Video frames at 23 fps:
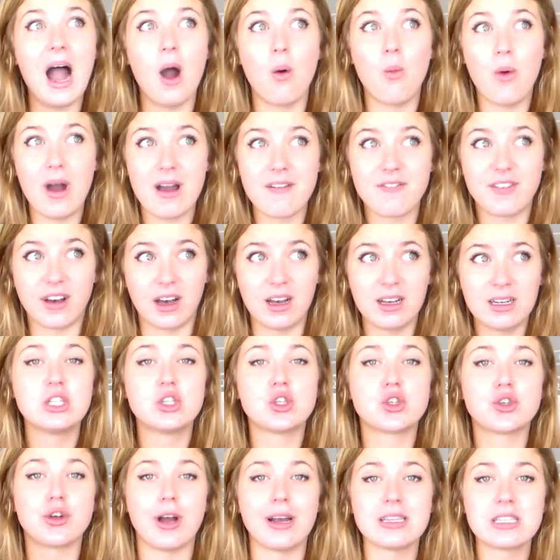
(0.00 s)
However,
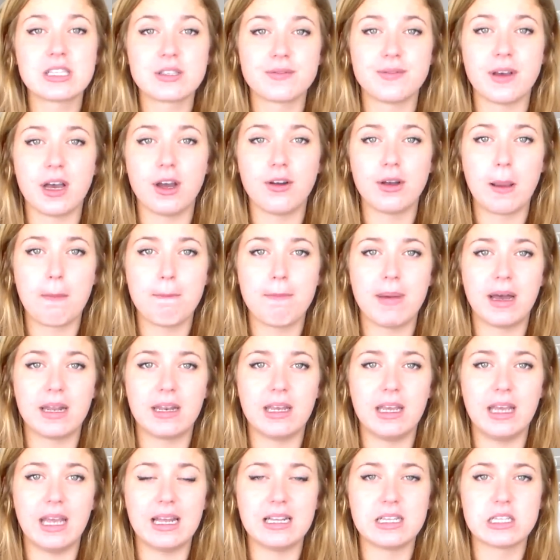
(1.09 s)
transferring
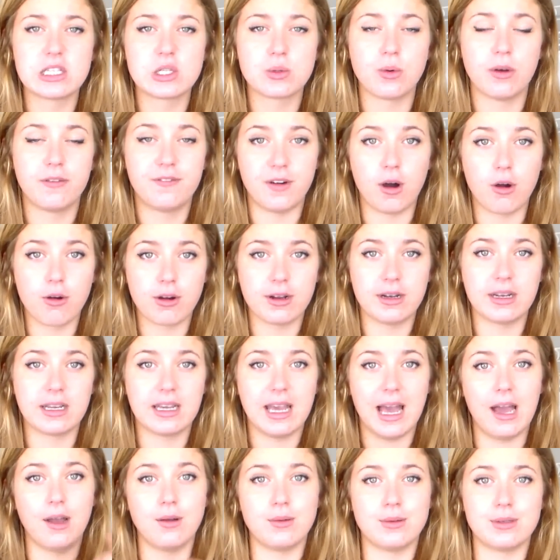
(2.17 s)
money into a foreign
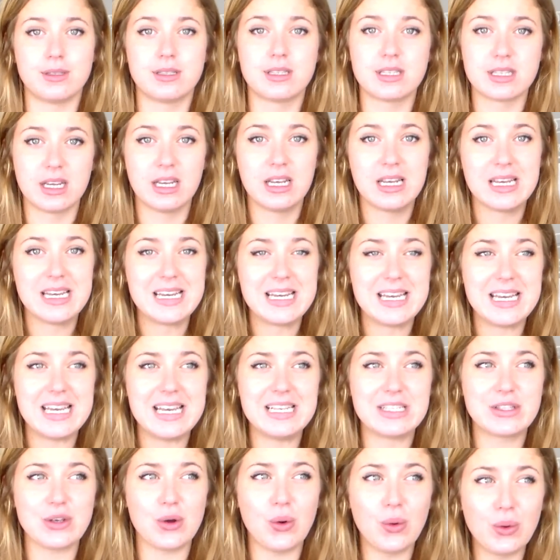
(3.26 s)
account
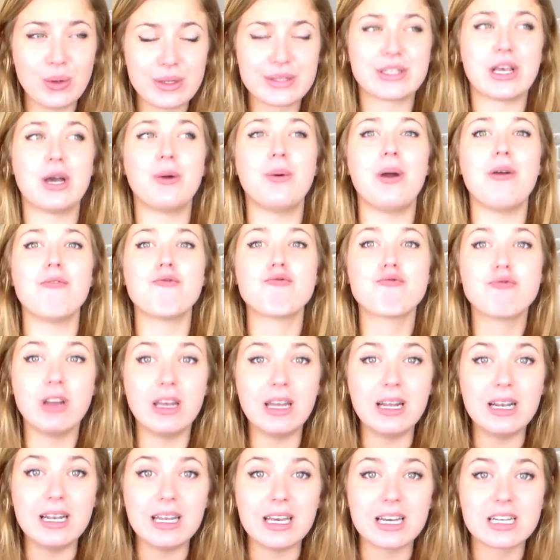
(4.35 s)
is also
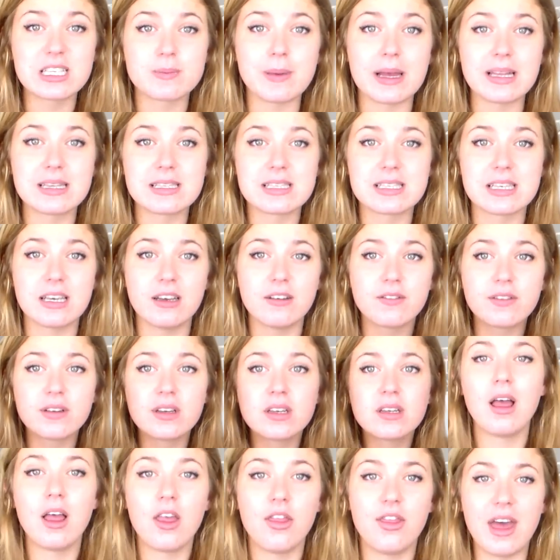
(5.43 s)
really expensive.
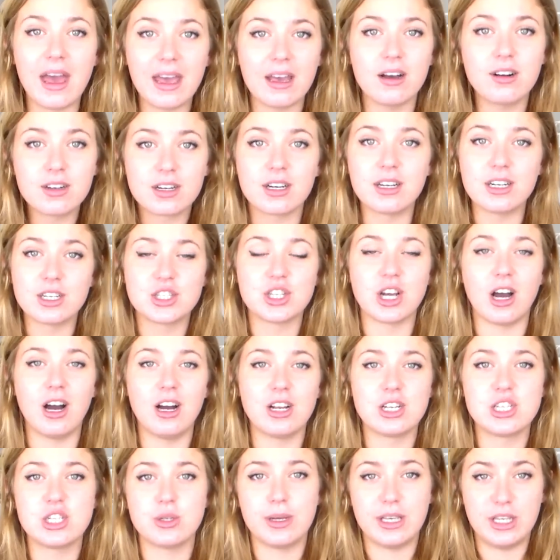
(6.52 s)
They are going to
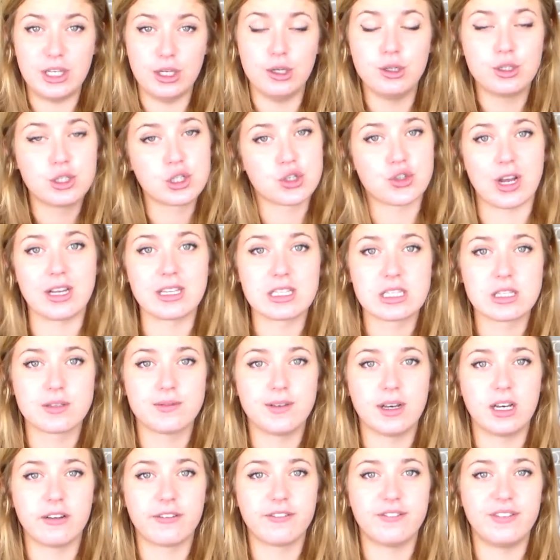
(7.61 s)
charge you a huge
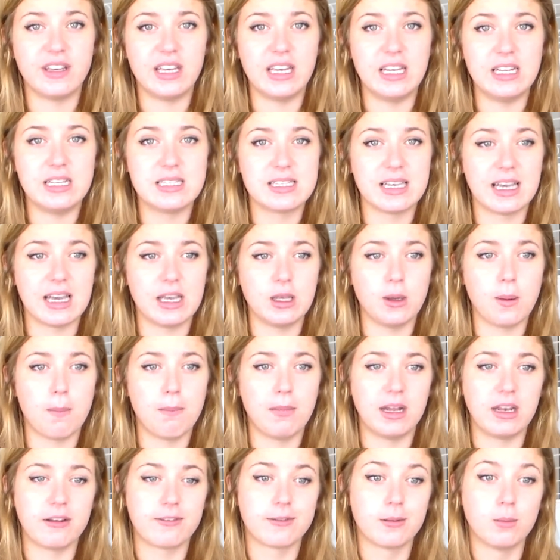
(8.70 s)
transfer fee to get your
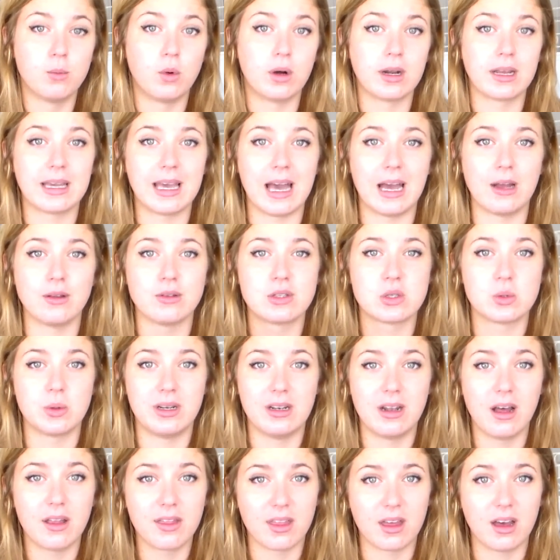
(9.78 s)
money from one account to
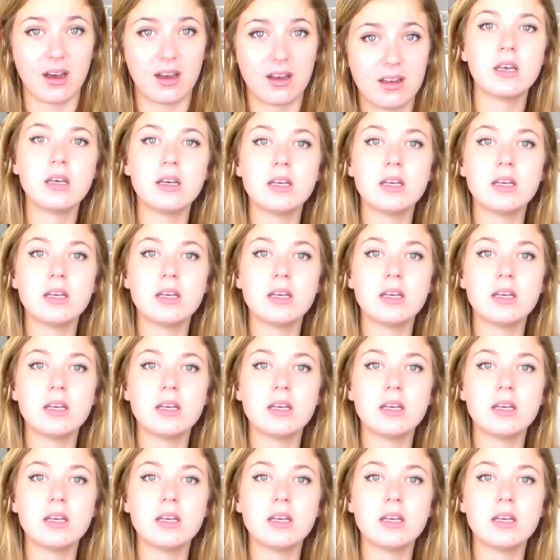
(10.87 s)
another.